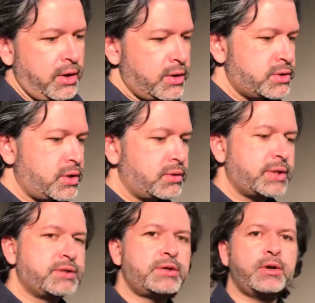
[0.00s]
So let's
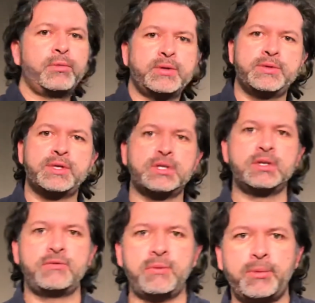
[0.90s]
start in rest position. If
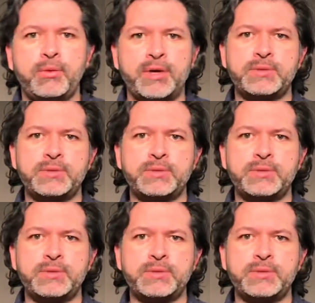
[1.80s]
you remember in rest